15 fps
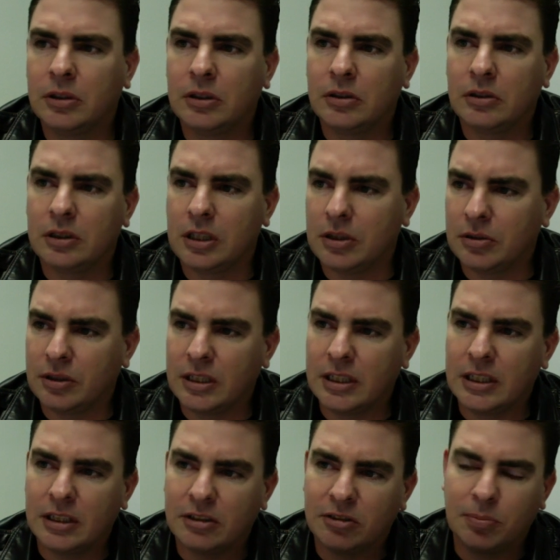you know,
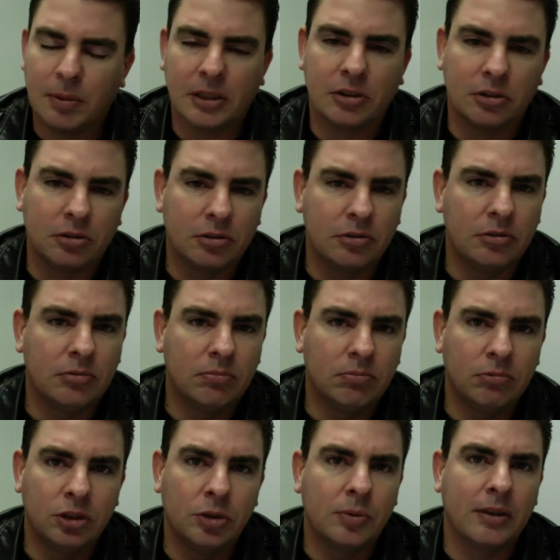getting a special
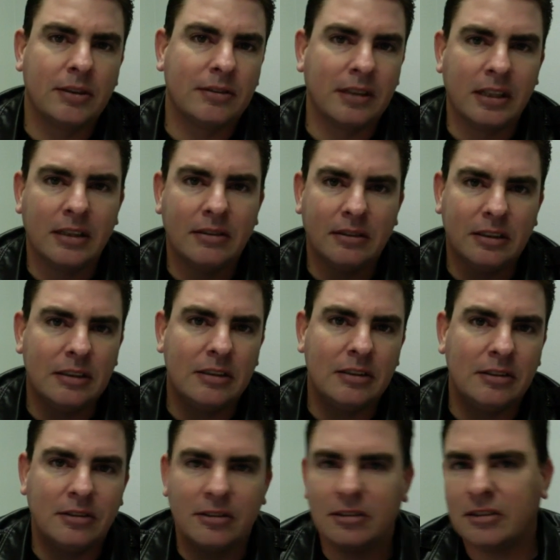
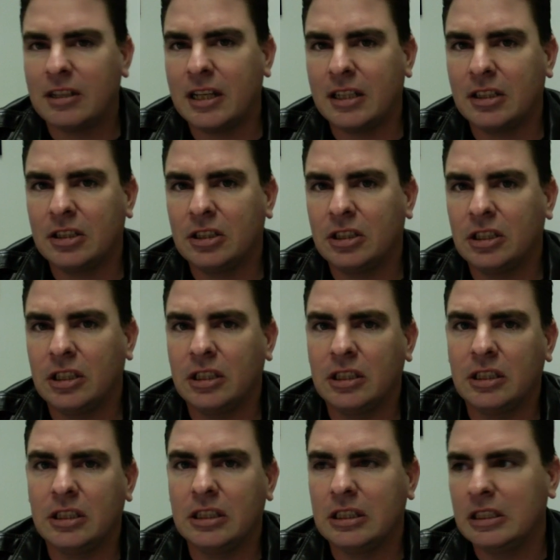USAT
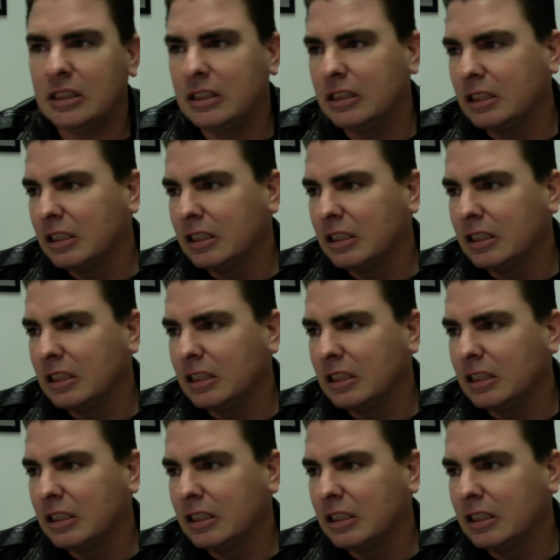sanction, and